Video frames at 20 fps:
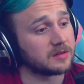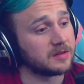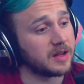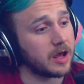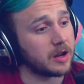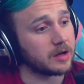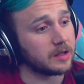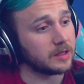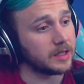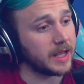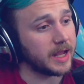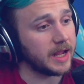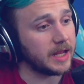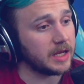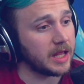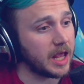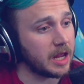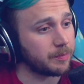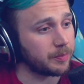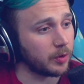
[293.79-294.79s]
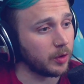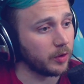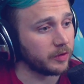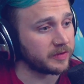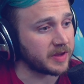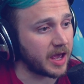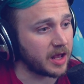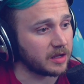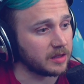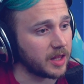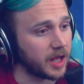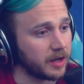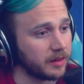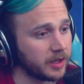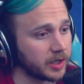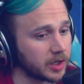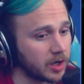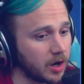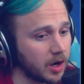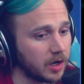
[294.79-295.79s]
down a lane and pulls out a lot of
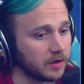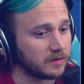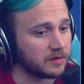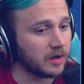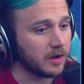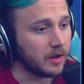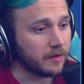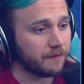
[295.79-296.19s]
their cards.